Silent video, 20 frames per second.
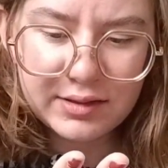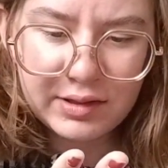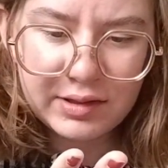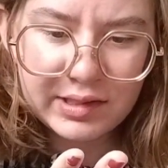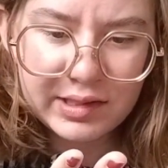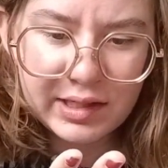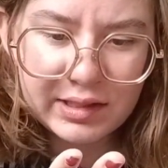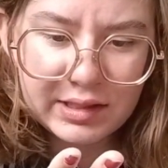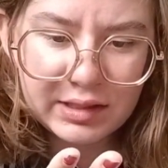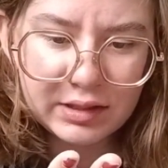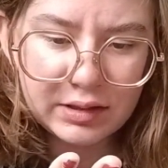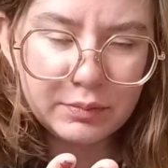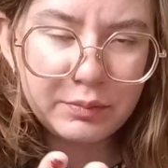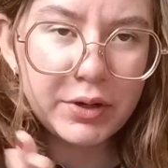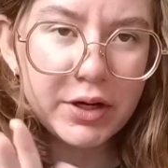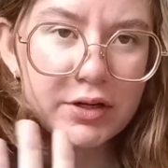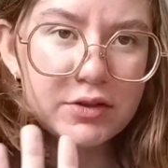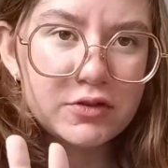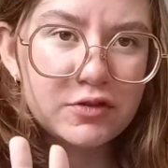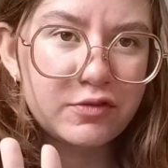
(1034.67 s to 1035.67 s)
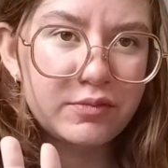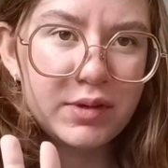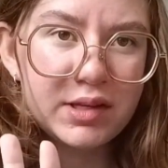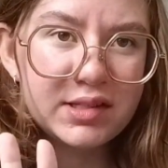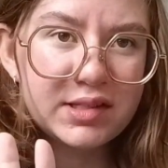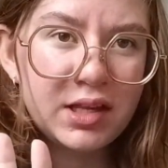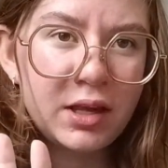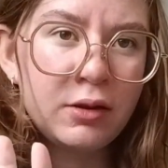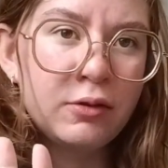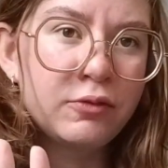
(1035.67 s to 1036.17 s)
little parts of my
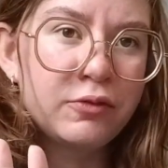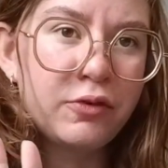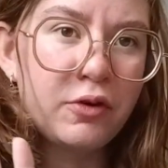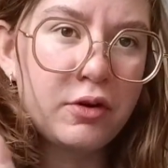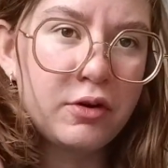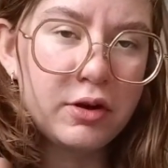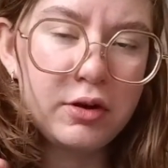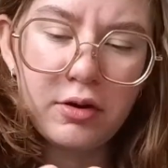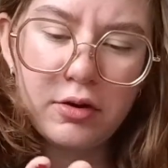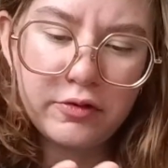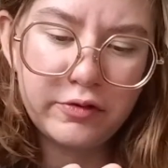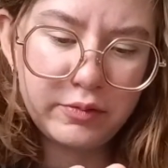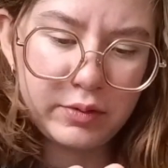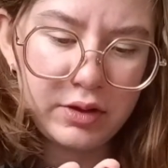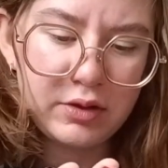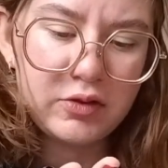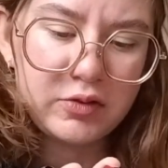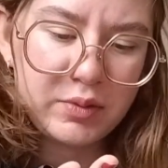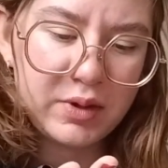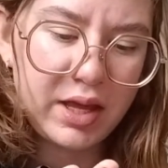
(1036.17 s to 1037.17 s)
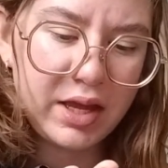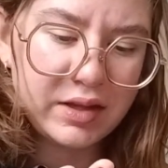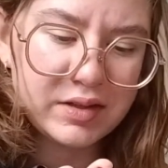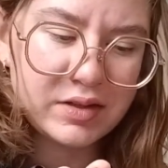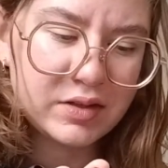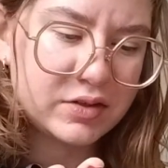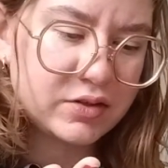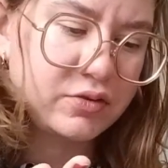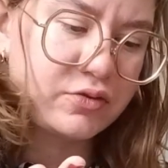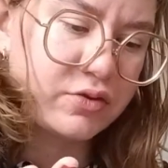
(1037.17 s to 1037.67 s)
skin falling off because my hands
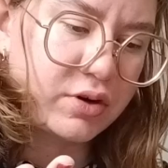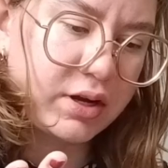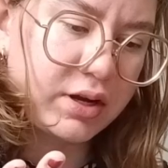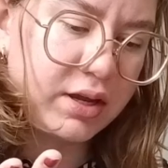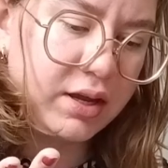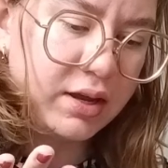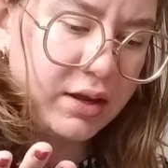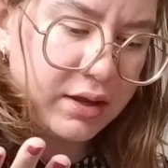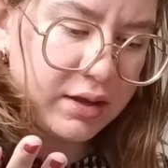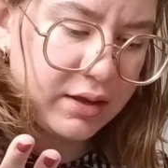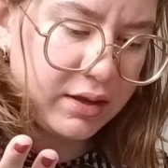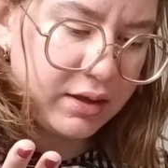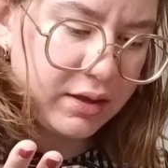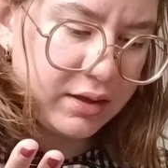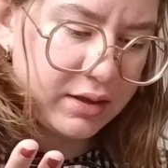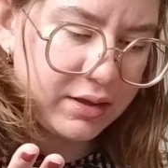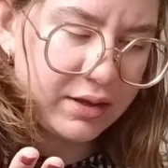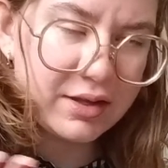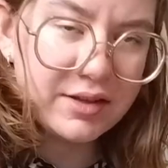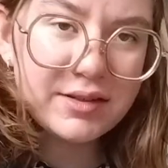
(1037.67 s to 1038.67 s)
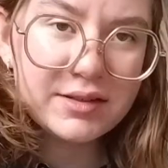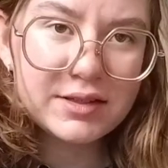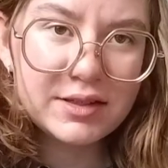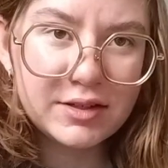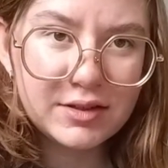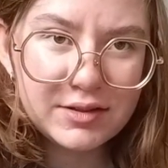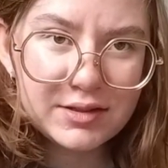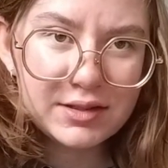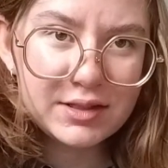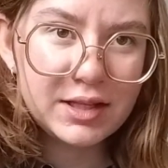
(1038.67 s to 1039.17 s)
are so dry.
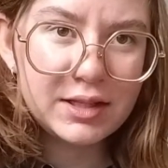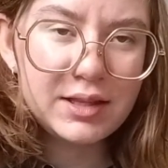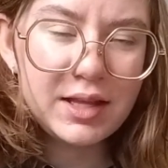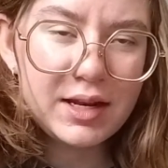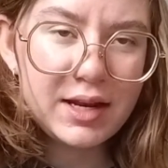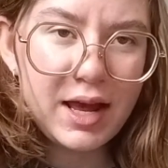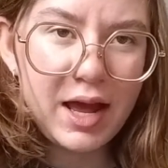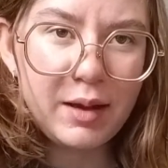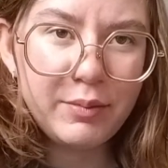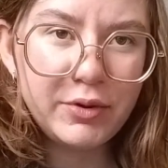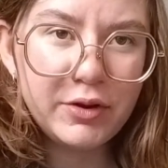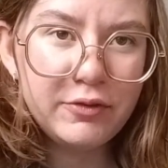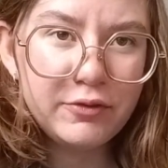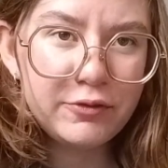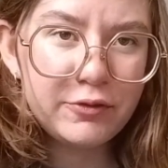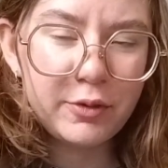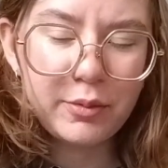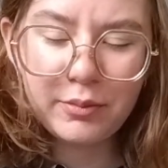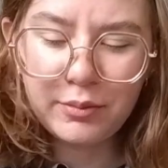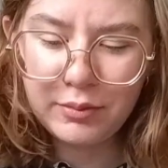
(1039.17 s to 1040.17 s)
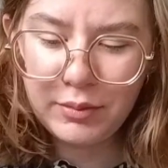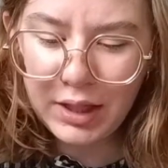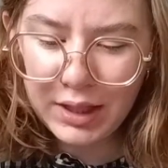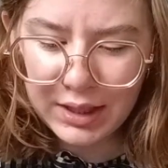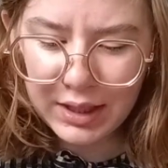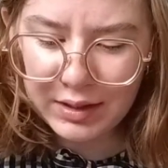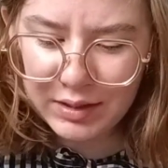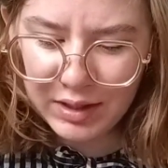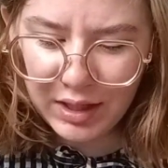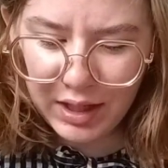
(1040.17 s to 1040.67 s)
Did that happen from me
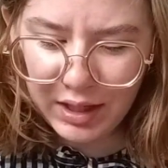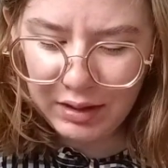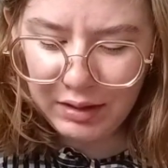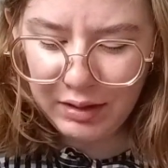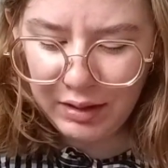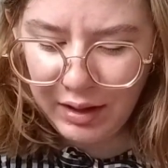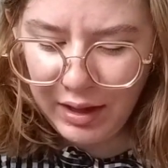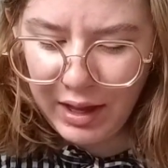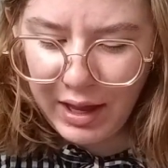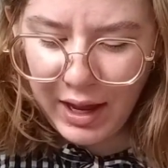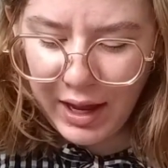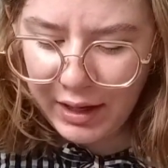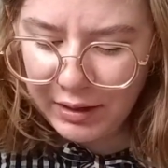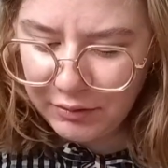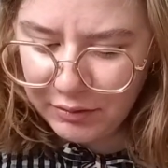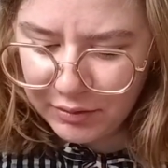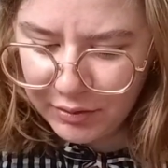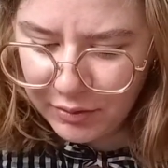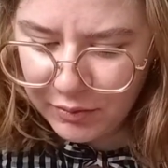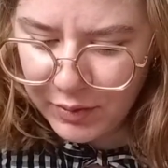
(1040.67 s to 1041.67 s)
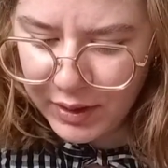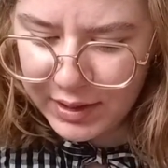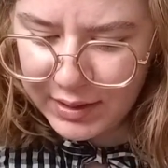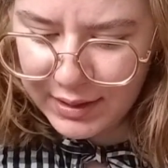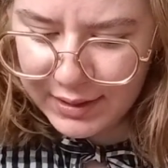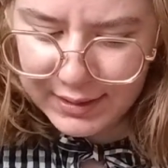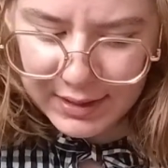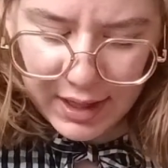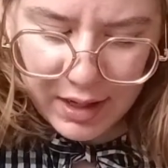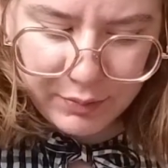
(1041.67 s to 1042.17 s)
knitting? I don't know why
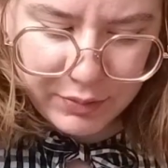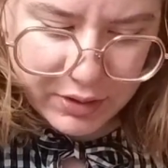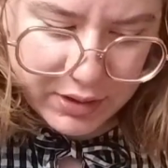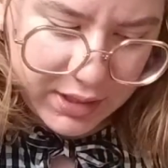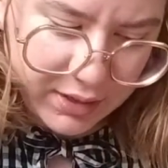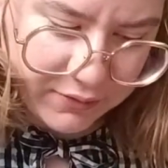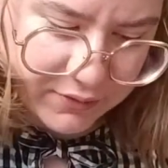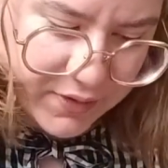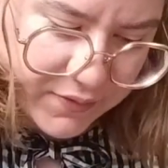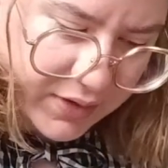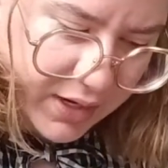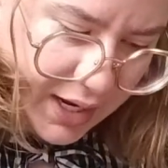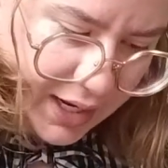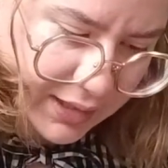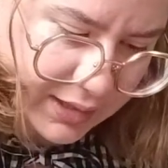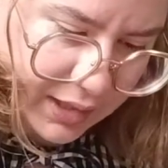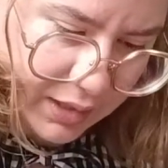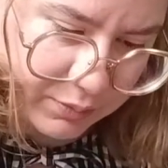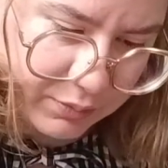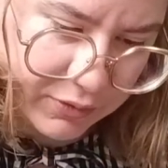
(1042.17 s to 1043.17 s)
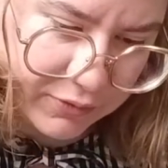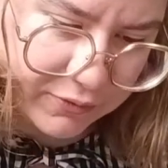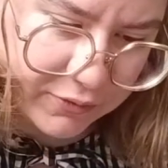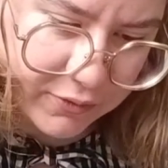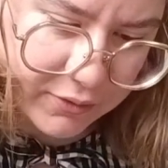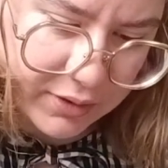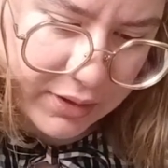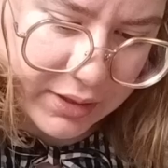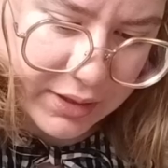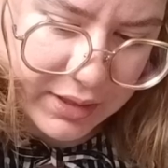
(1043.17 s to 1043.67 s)
that happened. I've never had that
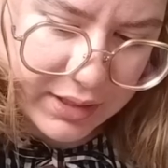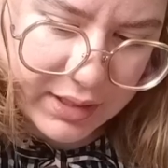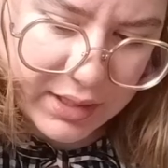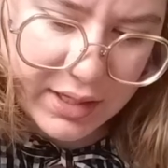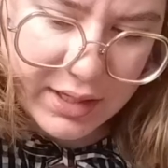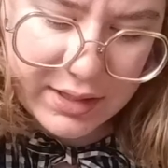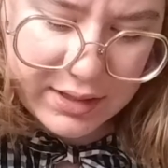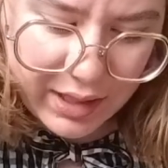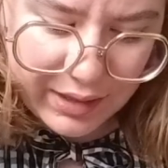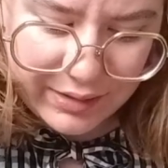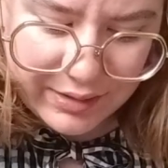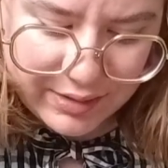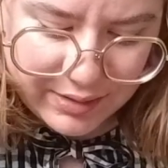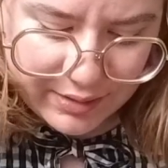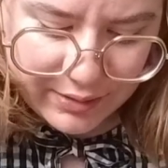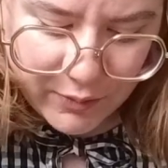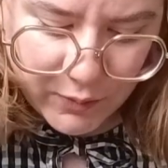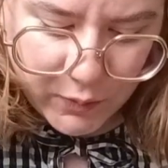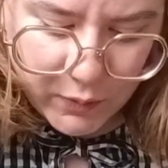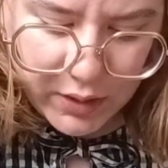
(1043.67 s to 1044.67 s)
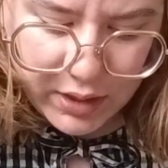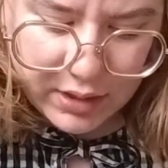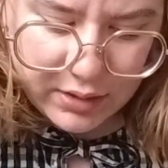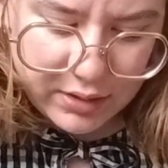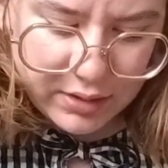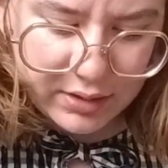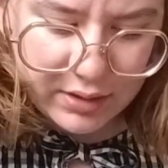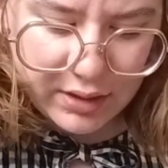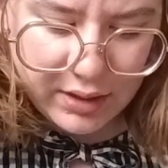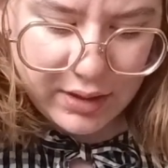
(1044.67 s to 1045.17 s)
before. That's
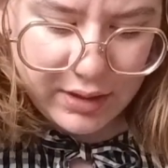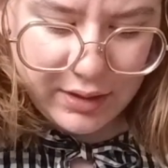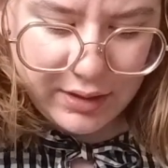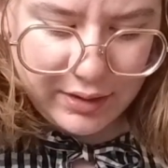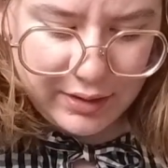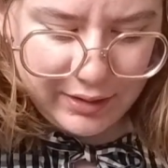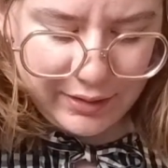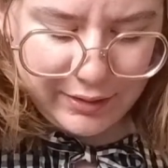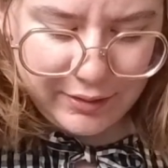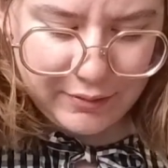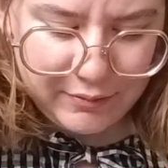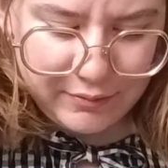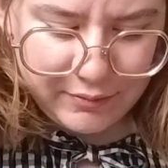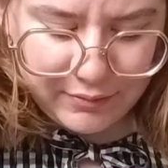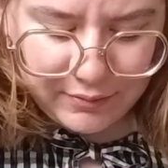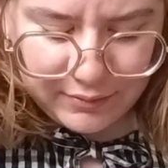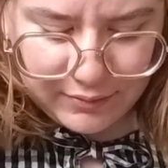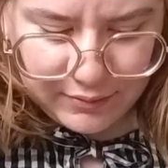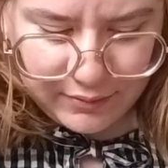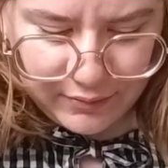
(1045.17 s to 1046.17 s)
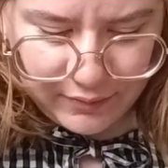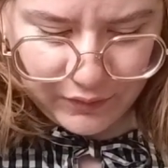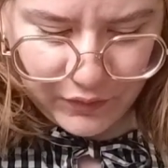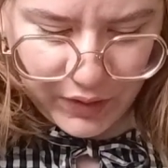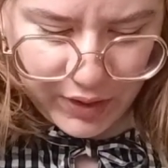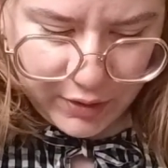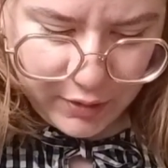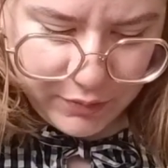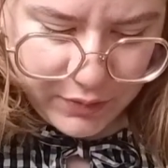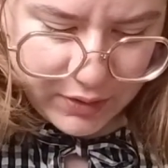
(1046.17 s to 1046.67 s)
weird.
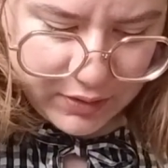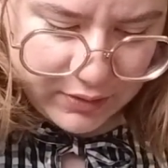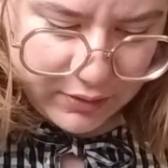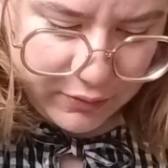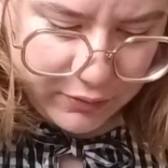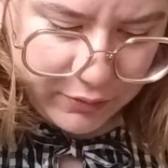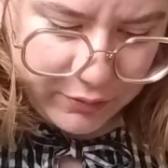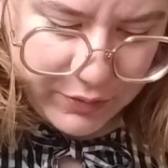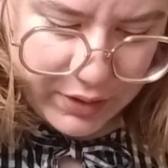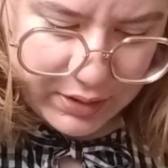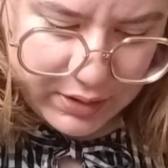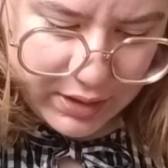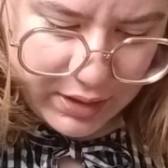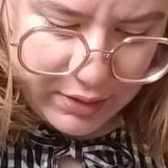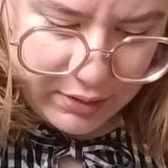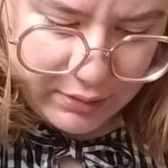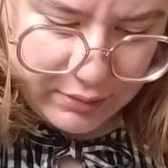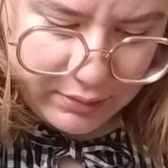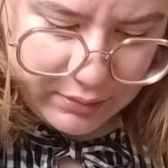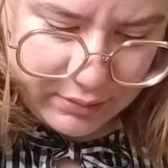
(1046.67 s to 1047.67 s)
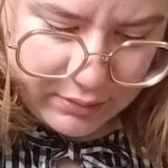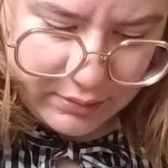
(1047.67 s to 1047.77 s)
I hope that's not from knitting,